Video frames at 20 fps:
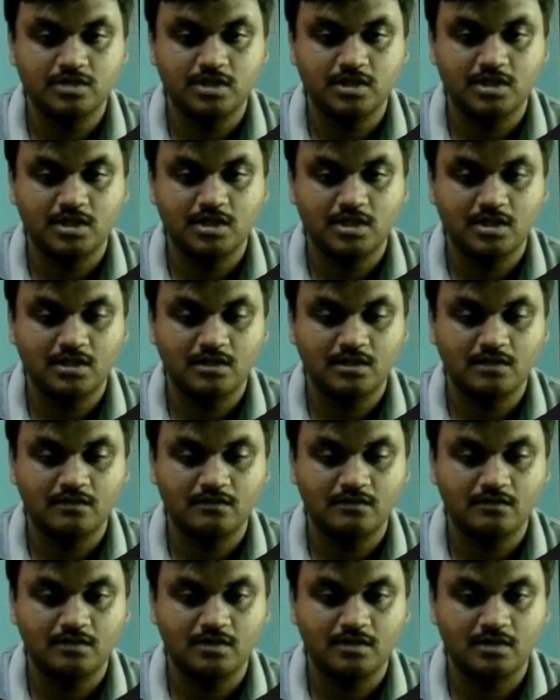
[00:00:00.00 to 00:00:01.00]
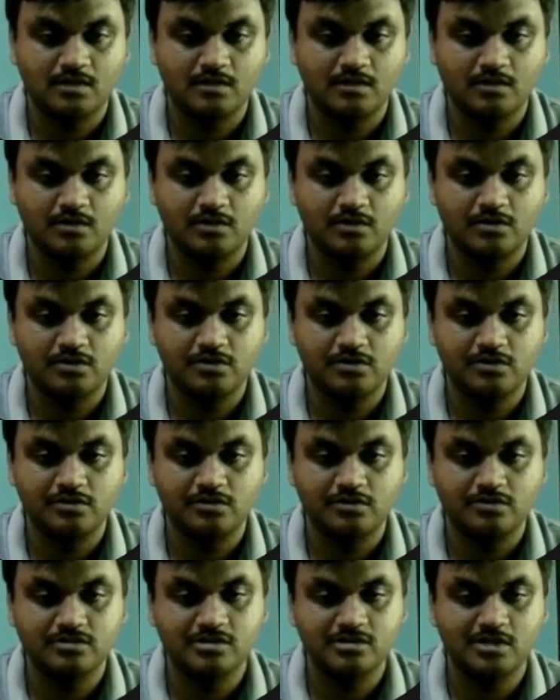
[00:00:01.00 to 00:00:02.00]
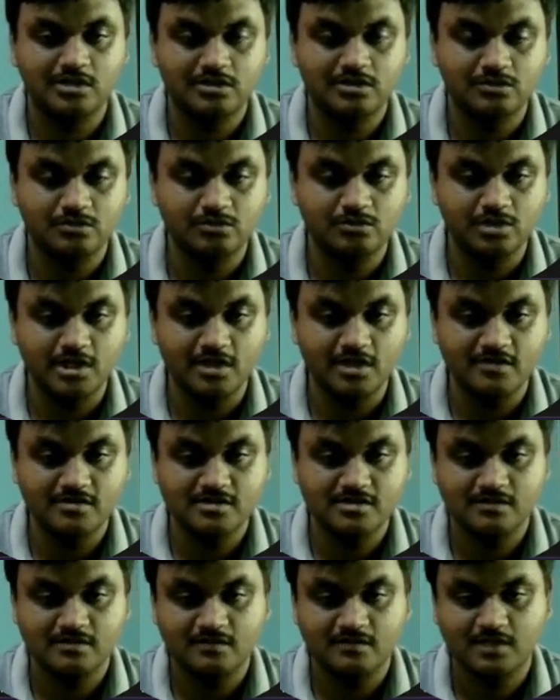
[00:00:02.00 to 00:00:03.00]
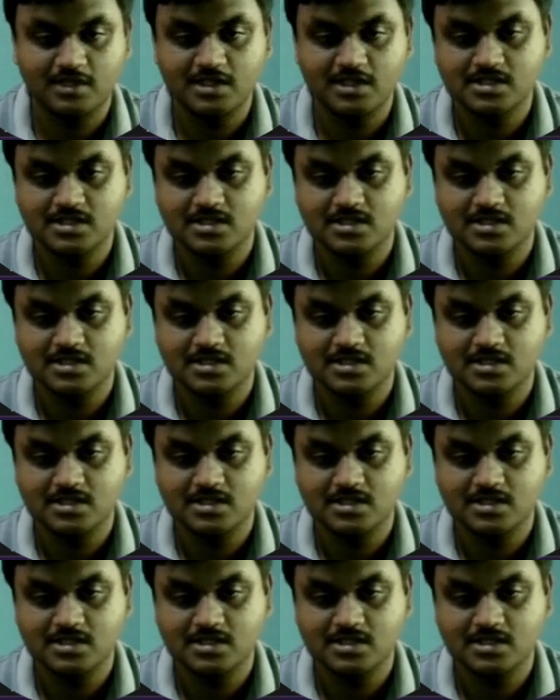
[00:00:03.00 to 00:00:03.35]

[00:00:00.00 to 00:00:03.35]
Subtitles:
here I'm going to use the two divs. One